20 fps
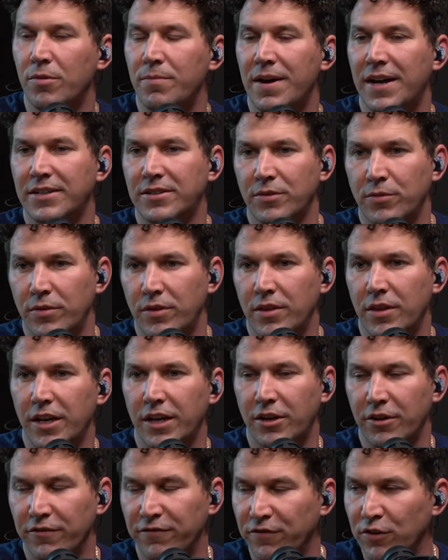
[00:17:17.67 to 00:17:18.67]
back to
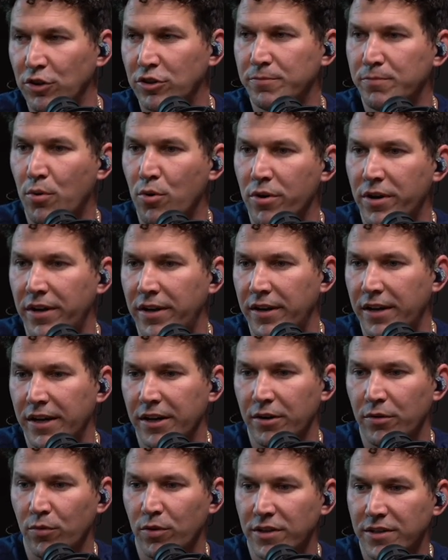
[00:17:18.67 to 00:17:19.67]
like your first point
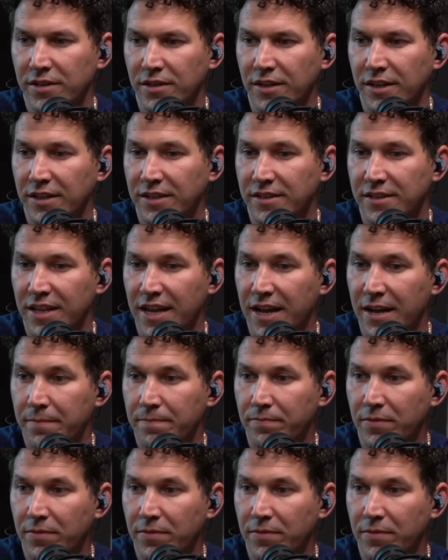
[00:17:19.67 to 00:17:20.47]
Aaron was is that